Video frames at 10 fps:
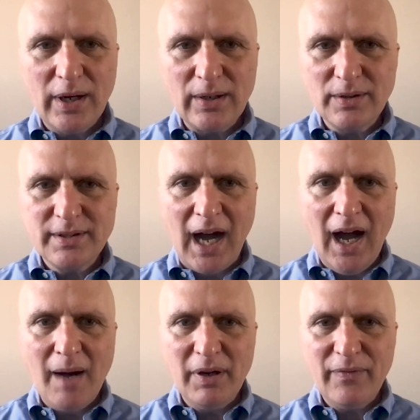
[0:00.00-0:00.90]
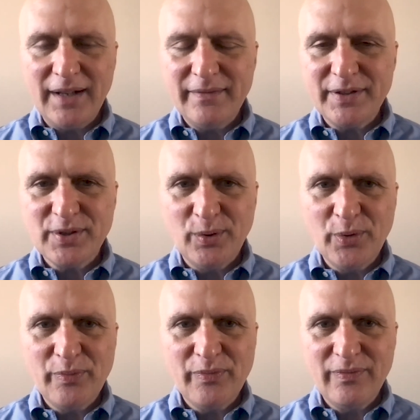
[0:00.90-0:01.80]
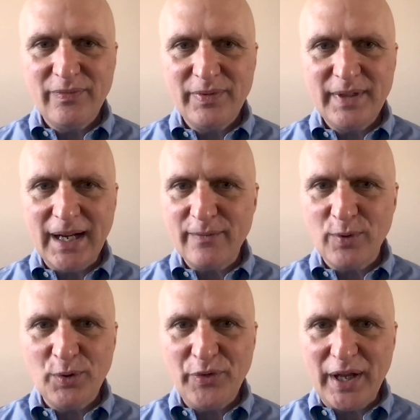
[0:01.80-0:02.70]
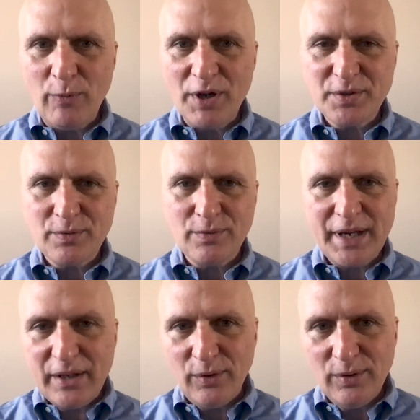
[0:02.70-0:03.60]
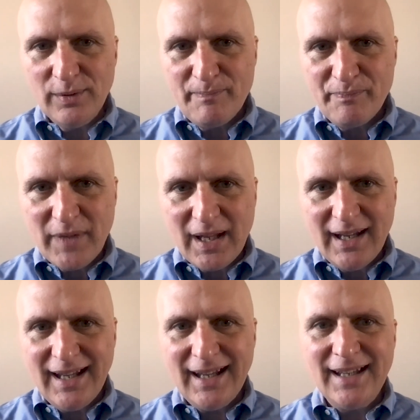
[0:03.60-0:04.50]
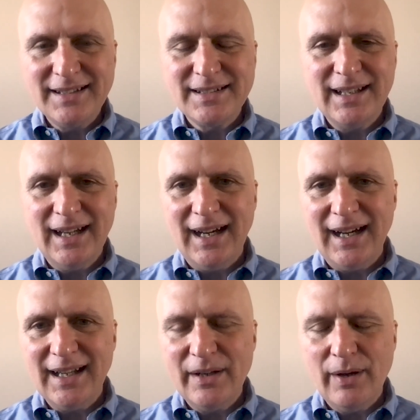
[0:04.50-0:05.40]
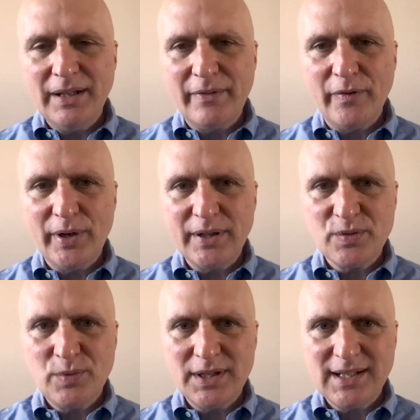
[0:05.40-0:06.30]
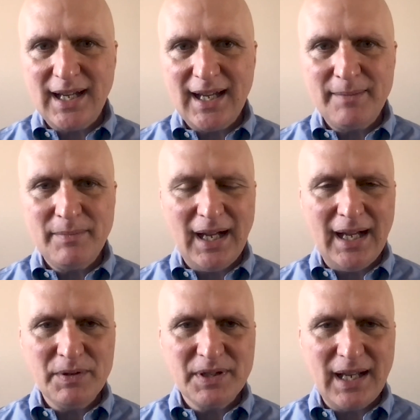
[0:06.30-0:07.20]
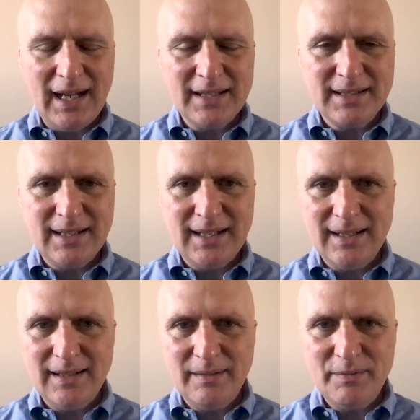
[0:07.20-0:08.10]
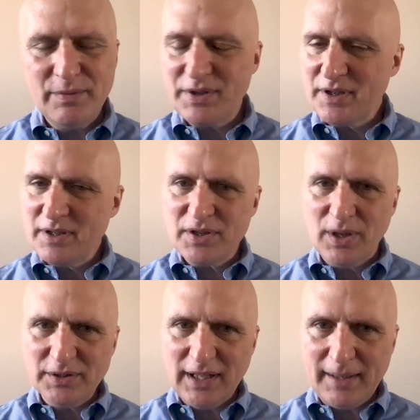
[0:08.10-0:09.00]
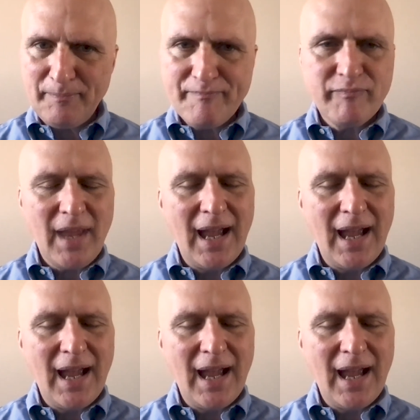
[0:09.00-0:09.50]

well, I'd look dumb if this whole negative world thing wasn't real. And I'll never forget this one time. I was consulting.